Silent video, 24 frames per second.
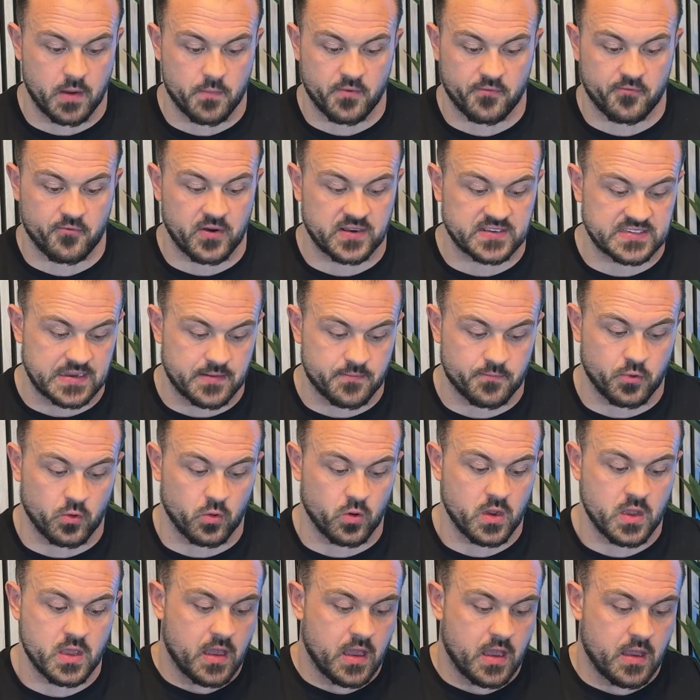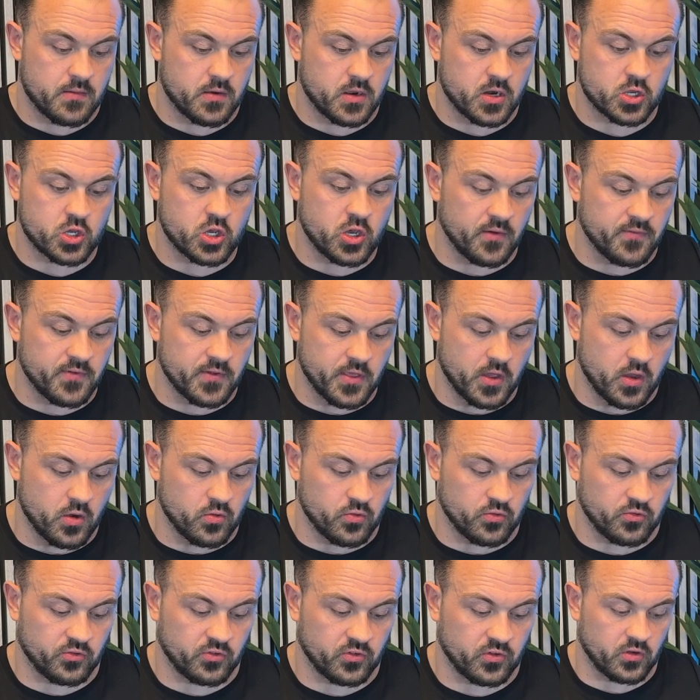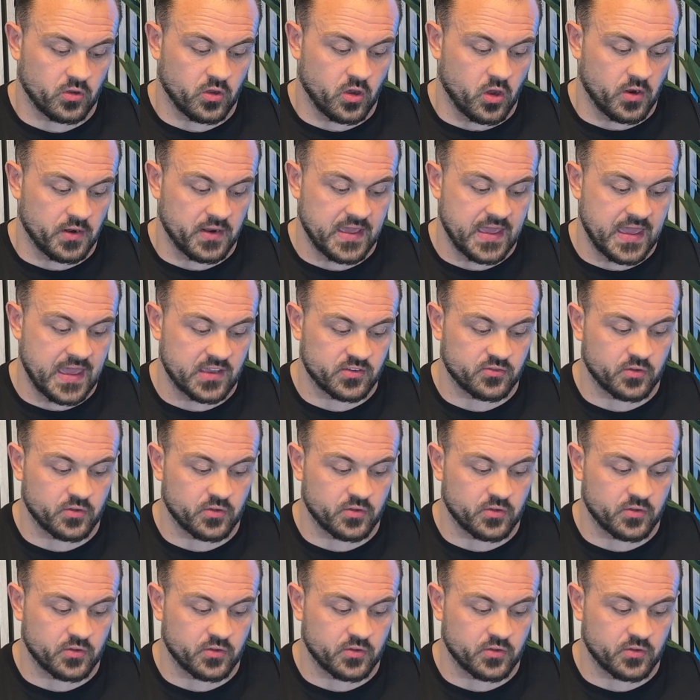But for example, I'm gonna cover those on here.